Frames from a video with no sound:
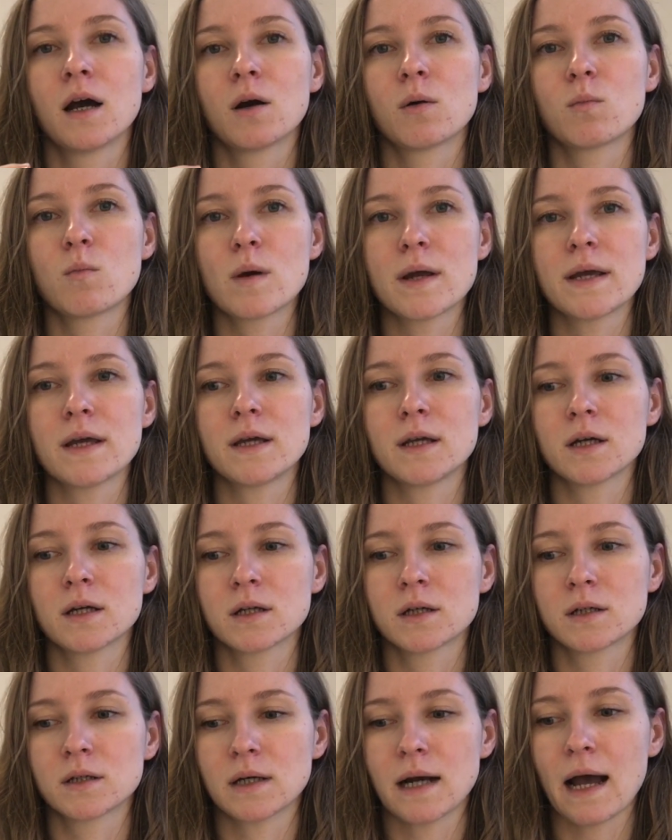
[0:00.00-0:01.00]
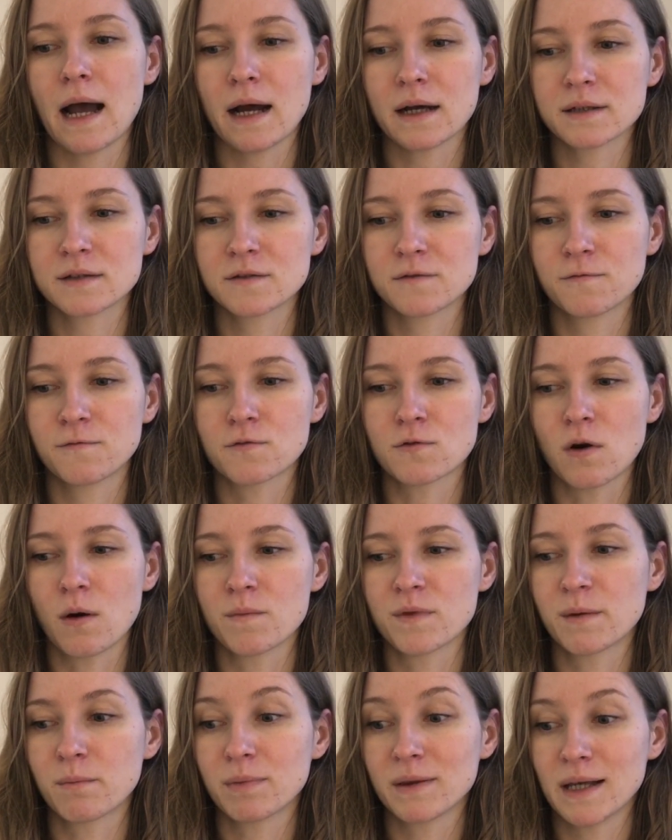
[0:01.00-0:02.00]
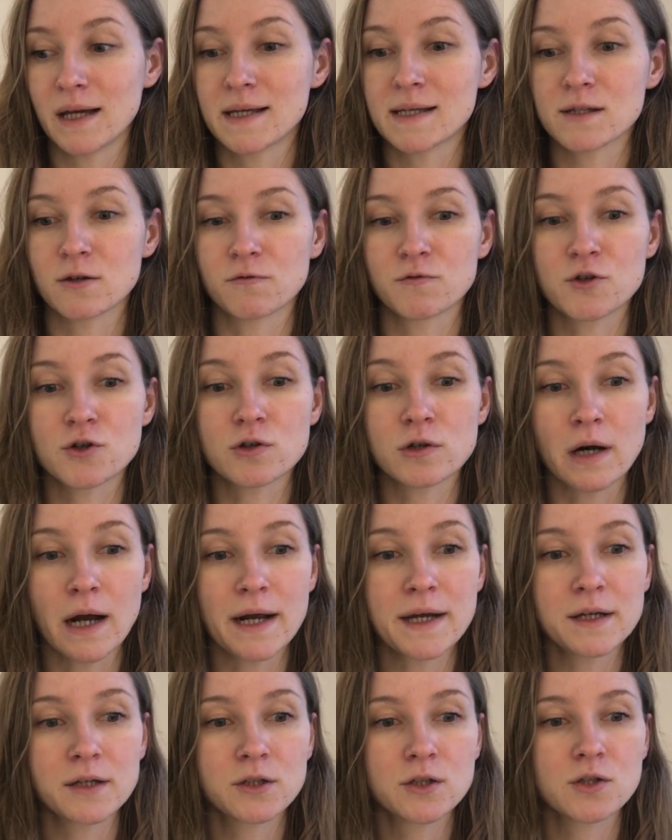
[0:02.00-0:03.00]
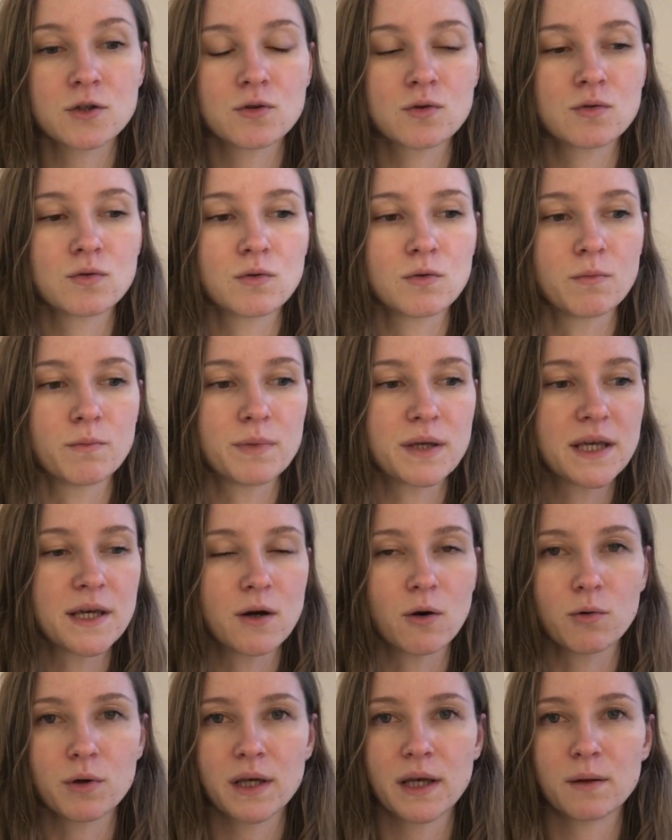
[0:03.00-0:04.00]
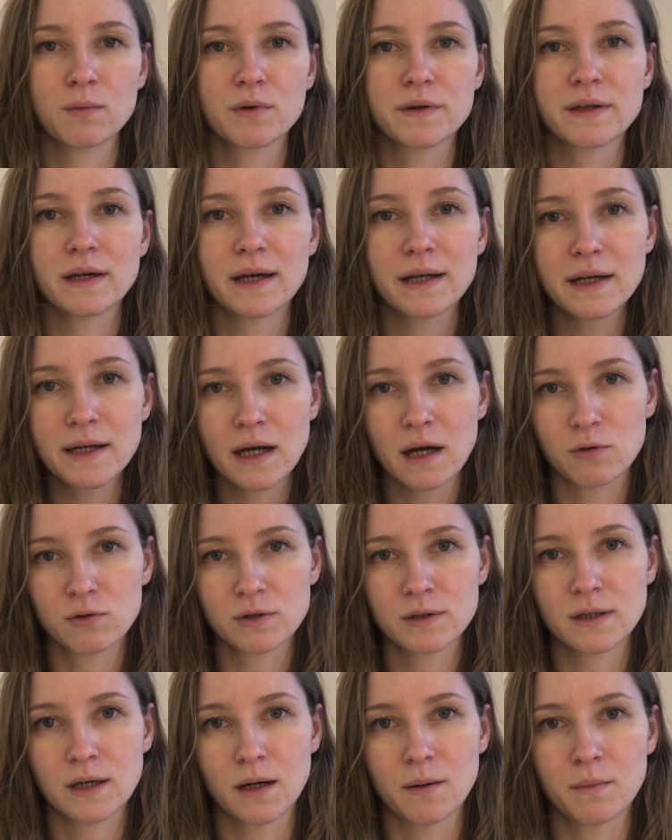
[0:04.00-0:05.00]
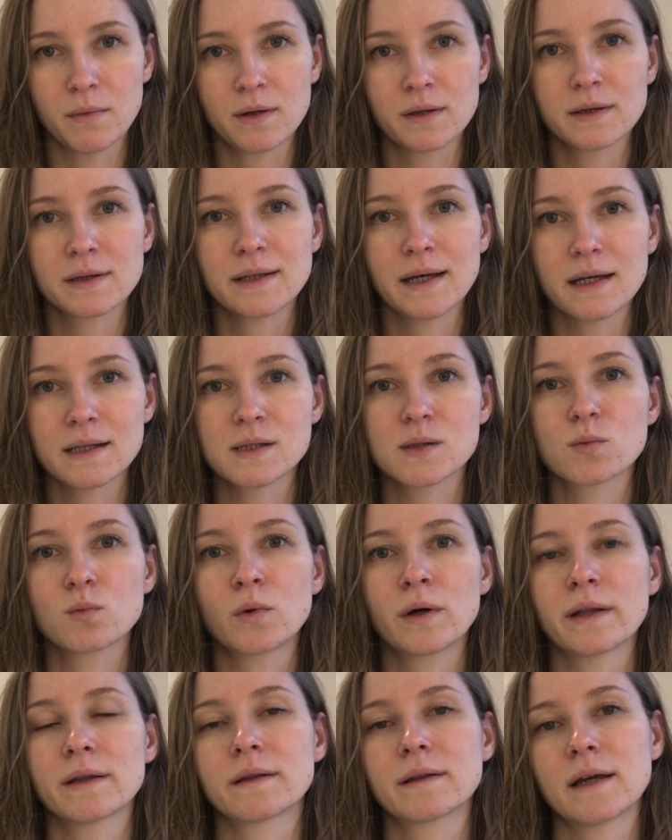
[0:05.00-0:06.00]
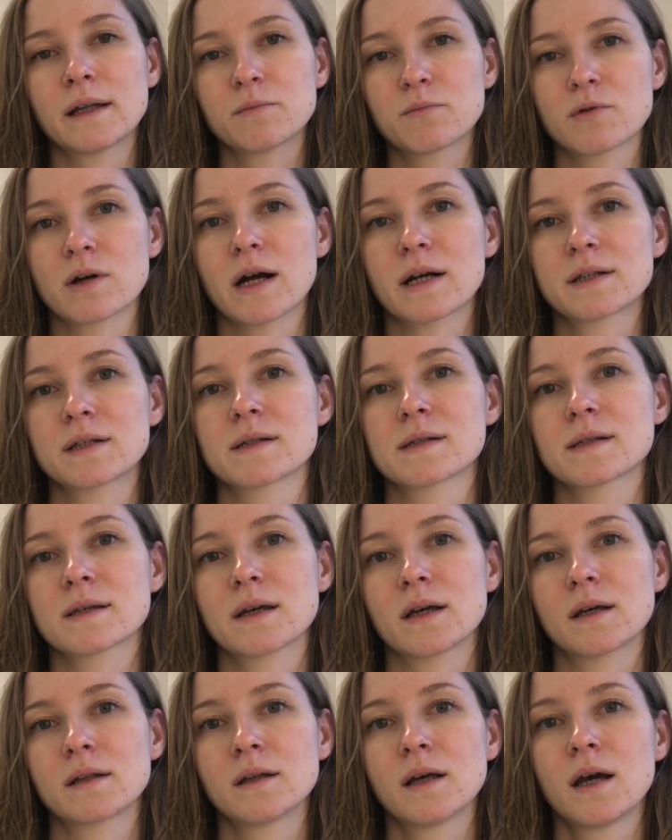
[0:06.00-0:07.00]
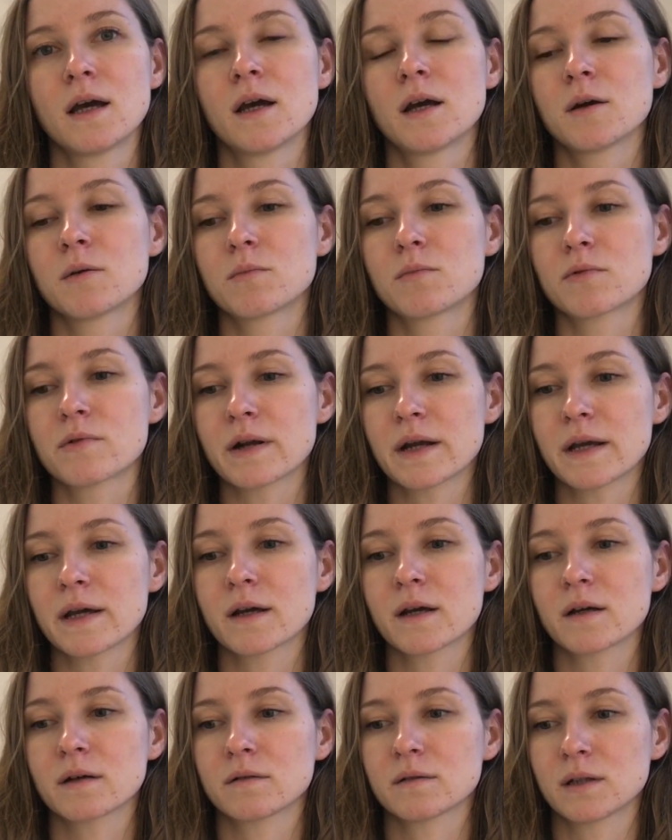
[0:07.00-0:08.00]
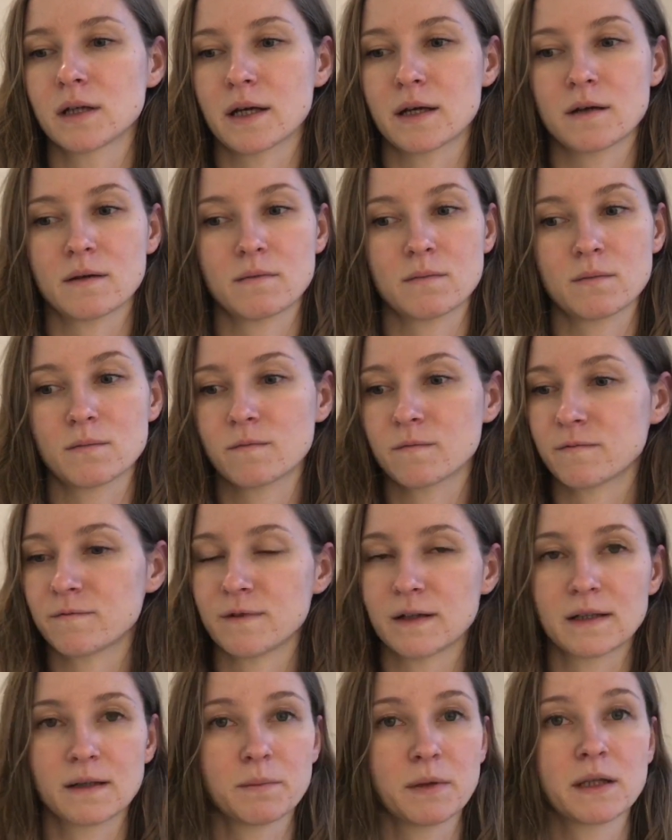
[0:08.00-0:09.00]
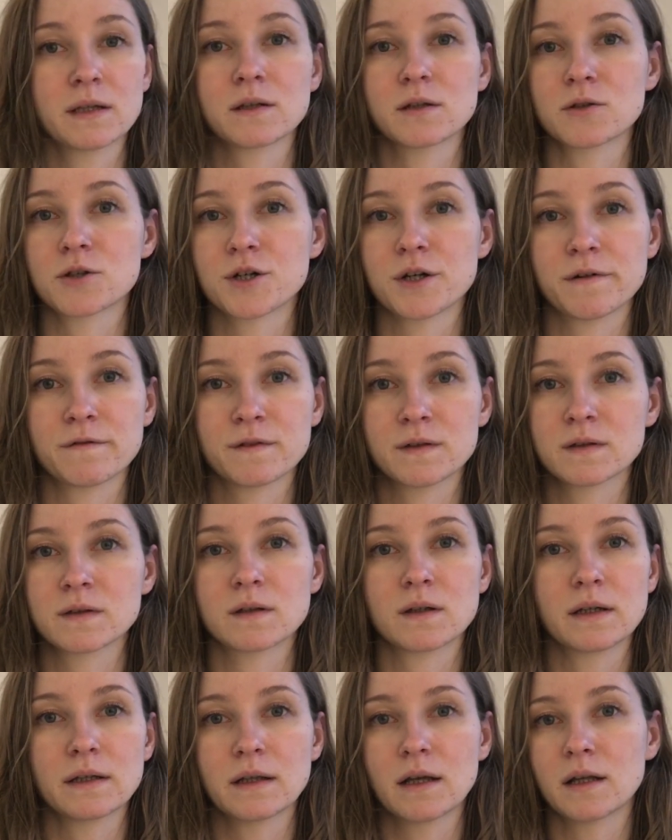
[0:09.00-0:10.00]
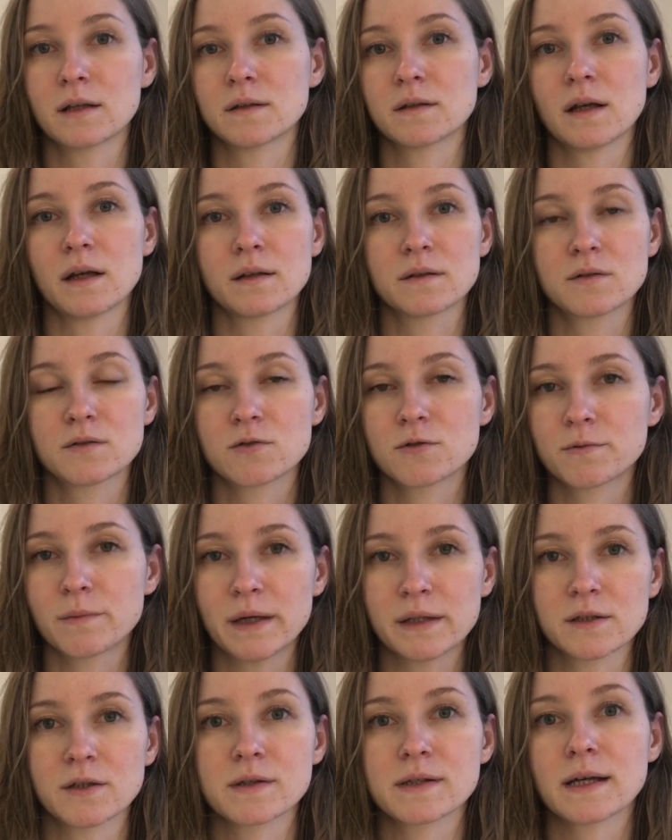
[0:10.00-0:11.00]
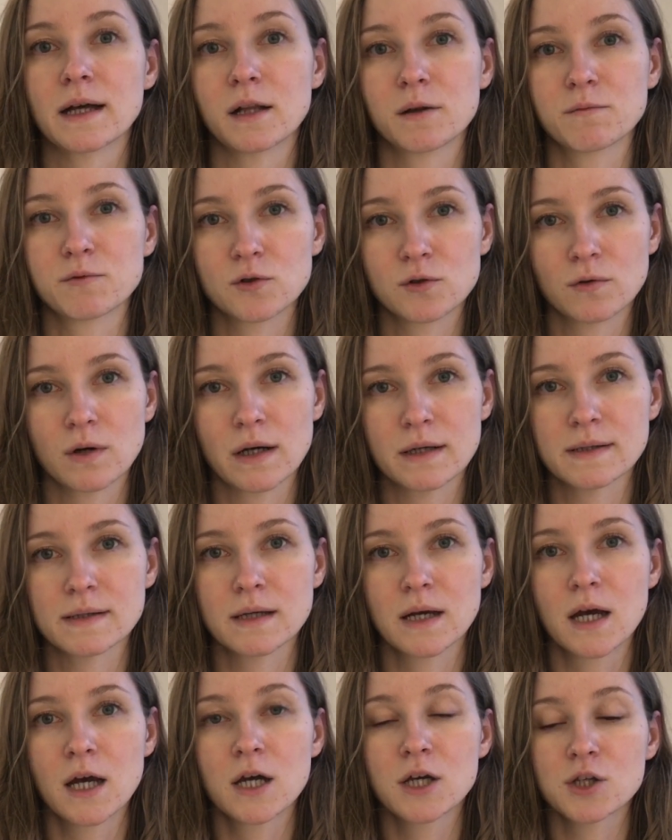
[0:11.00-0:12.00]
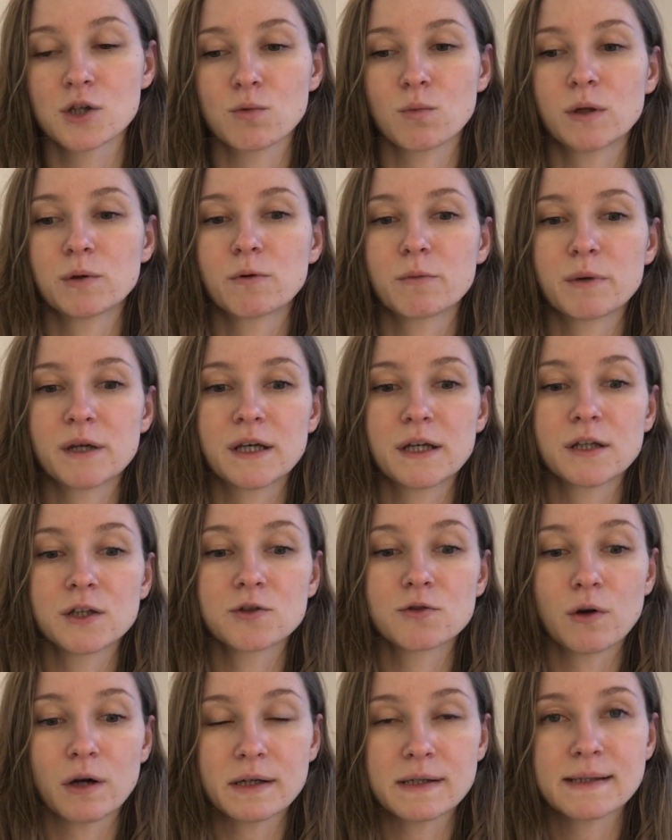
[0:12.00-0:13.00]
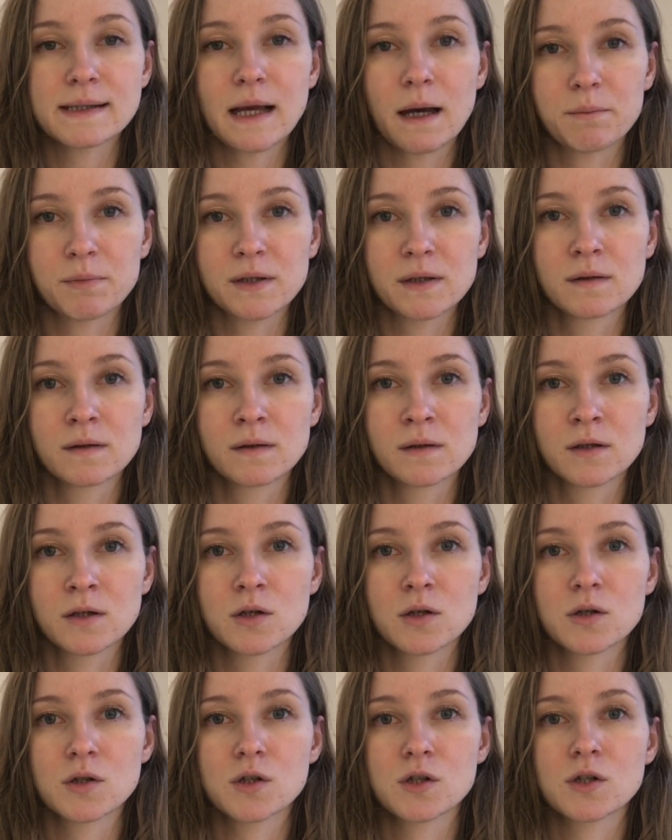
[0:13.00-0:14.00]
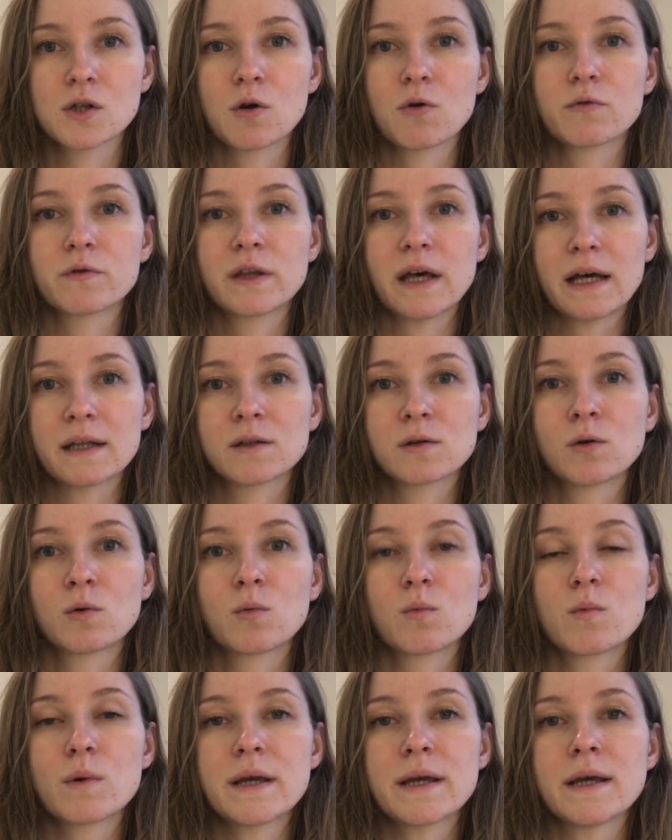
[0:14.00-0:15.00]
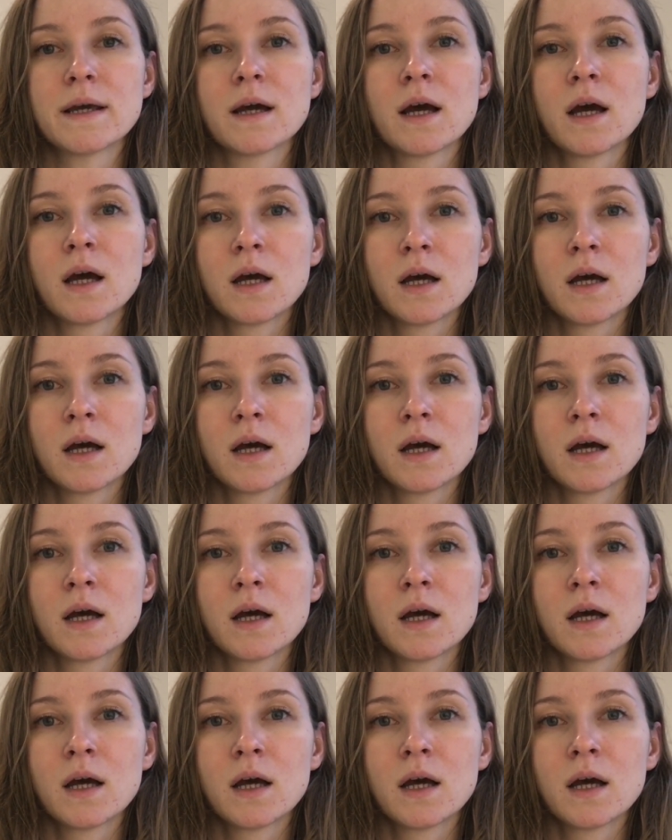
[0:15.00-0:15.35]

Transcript: we act from the place of trying to be okay with any outcome that's when that practice can bring like fundamental shifts and, and, and tremendous help to us so when we begin to accept so that we